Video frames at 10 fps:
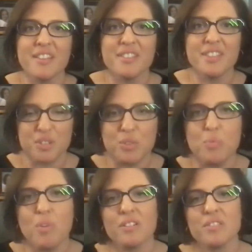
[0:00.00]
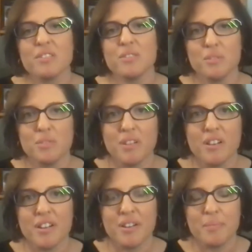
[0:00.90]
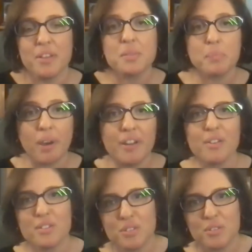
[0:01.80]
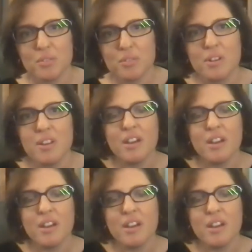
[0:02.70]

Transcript: they do want to aspire to